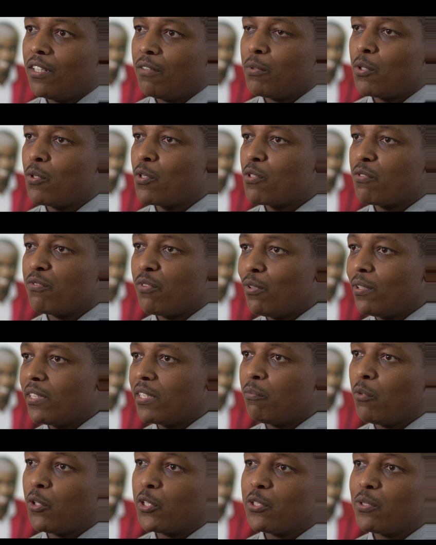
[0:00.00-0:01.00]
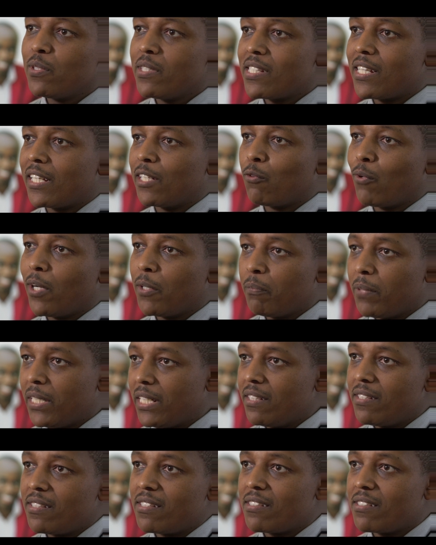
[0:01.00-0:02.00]
because of all the modules are in one
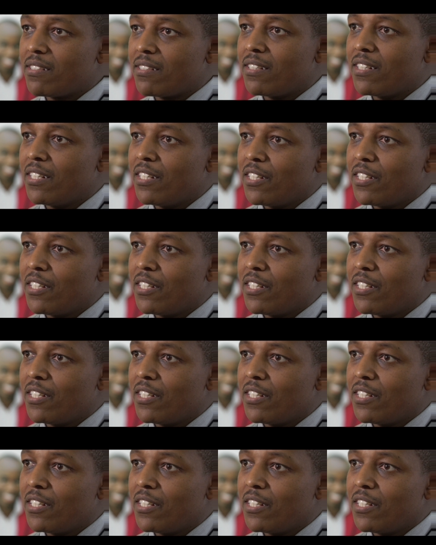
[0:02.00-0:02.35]
place.